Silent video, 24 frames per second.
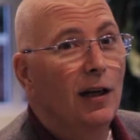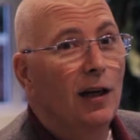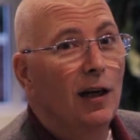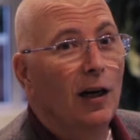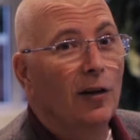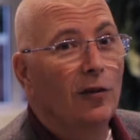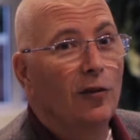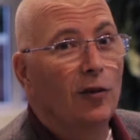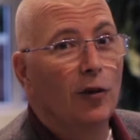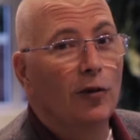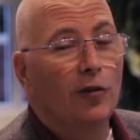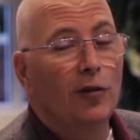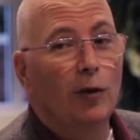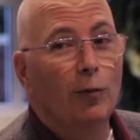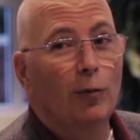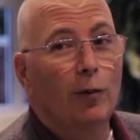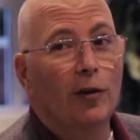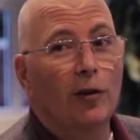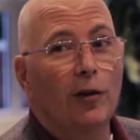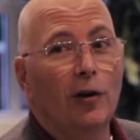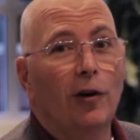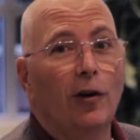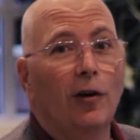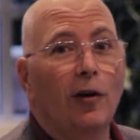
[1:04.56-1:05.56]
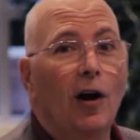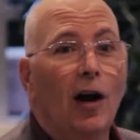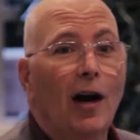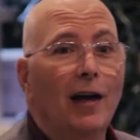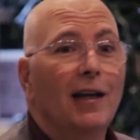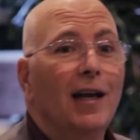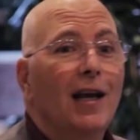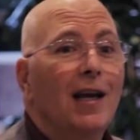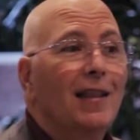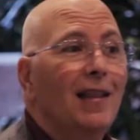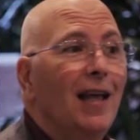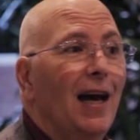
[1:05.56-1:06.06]
associated with it or not,
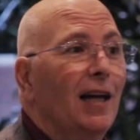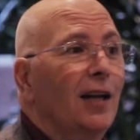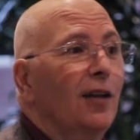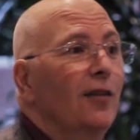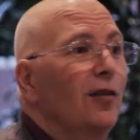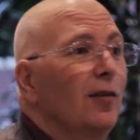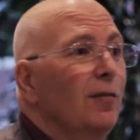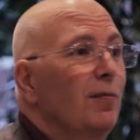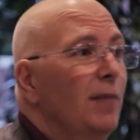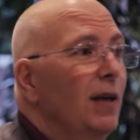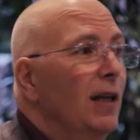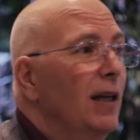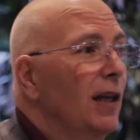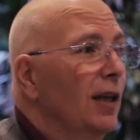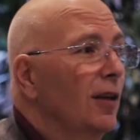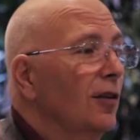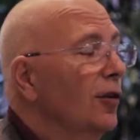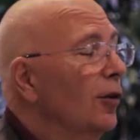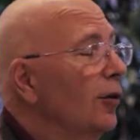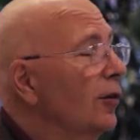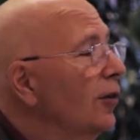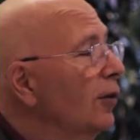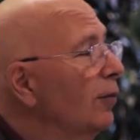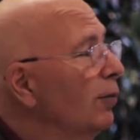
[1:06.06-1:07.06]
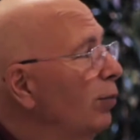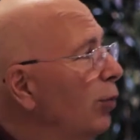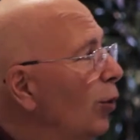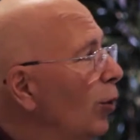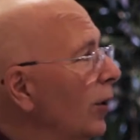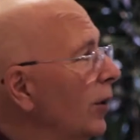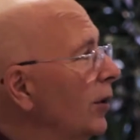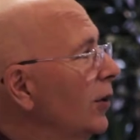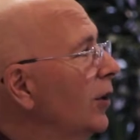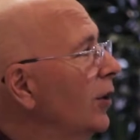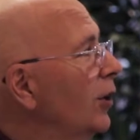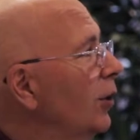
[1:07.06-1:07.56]
that is a meeting. So it's
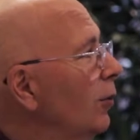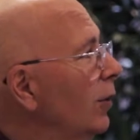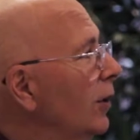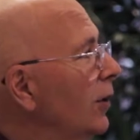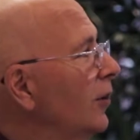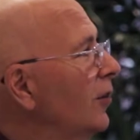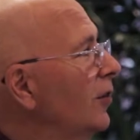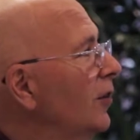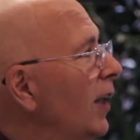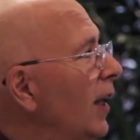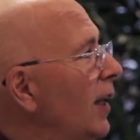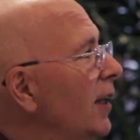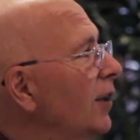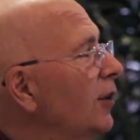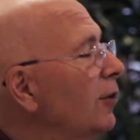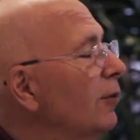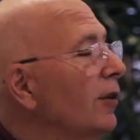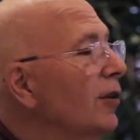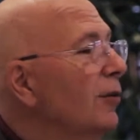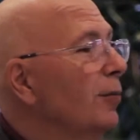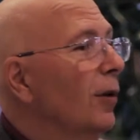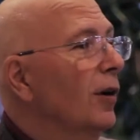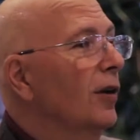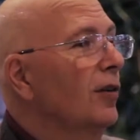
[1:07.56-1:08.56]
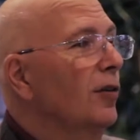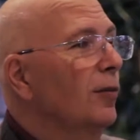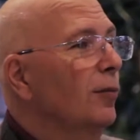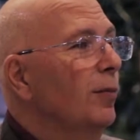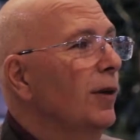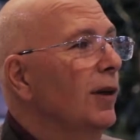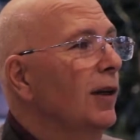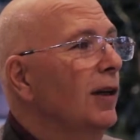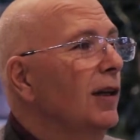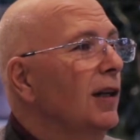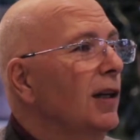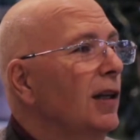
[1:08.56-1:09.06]
important that you understand that the
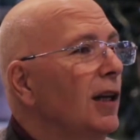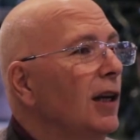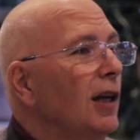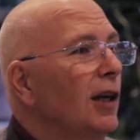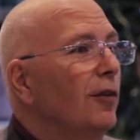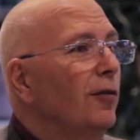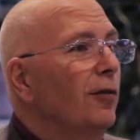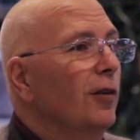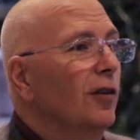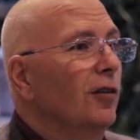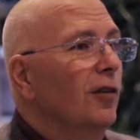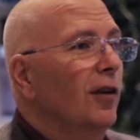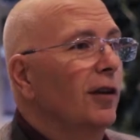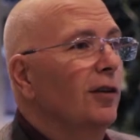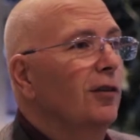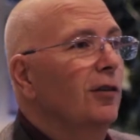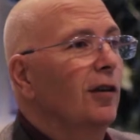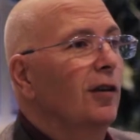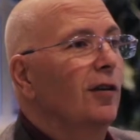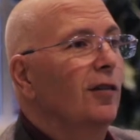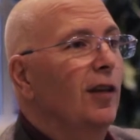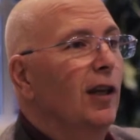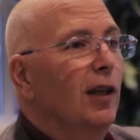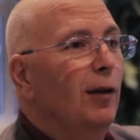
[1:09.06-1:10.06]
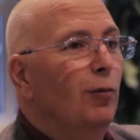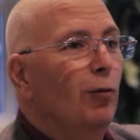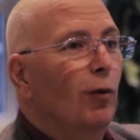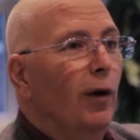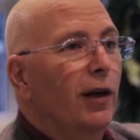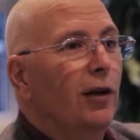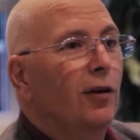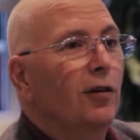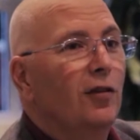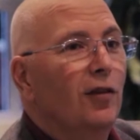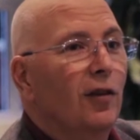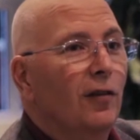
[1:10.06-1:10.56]
responsibility is for the secretary to keep
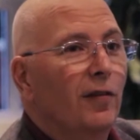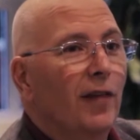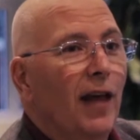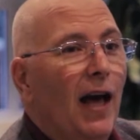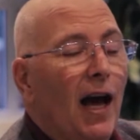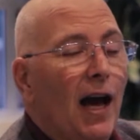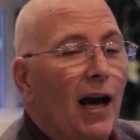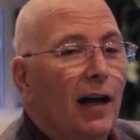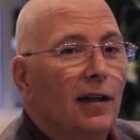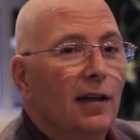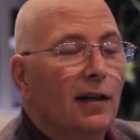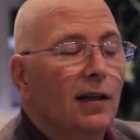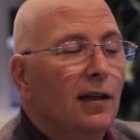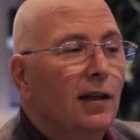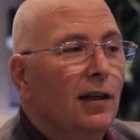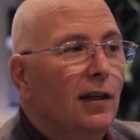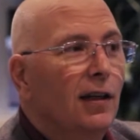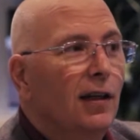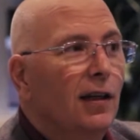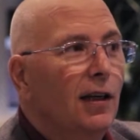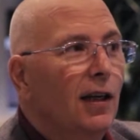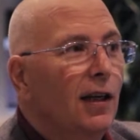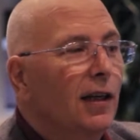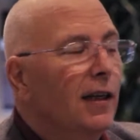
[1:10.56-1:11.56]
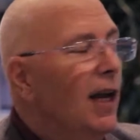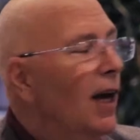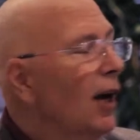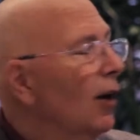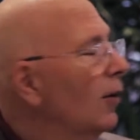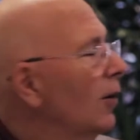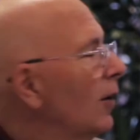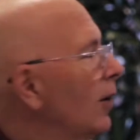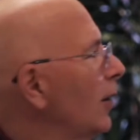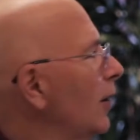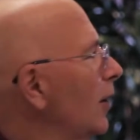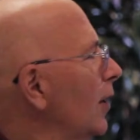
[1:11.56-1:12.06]
records of that. Now,
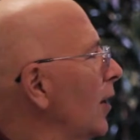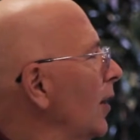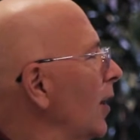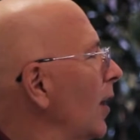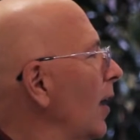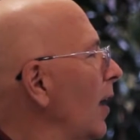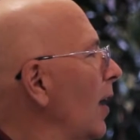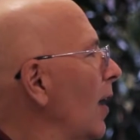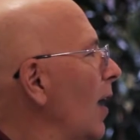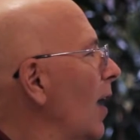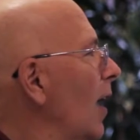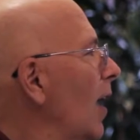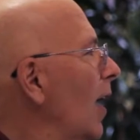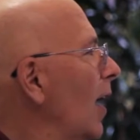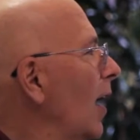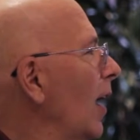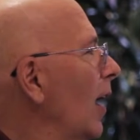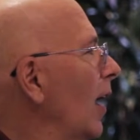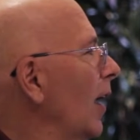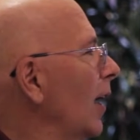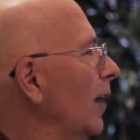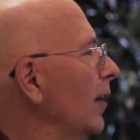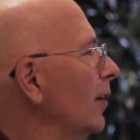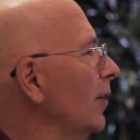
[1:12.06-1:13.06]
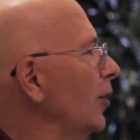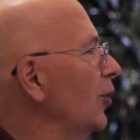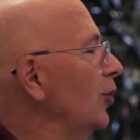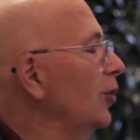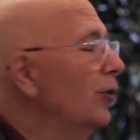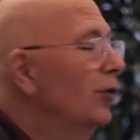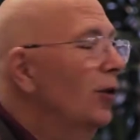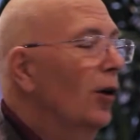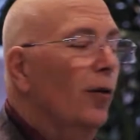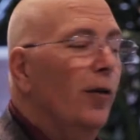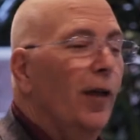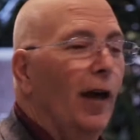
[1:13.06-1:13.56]
did you
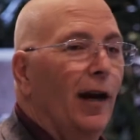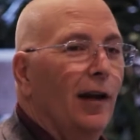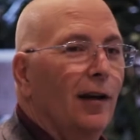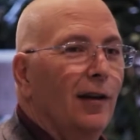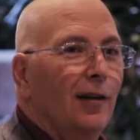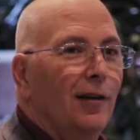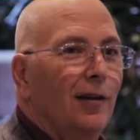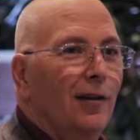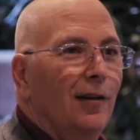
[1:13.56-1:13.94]
know that?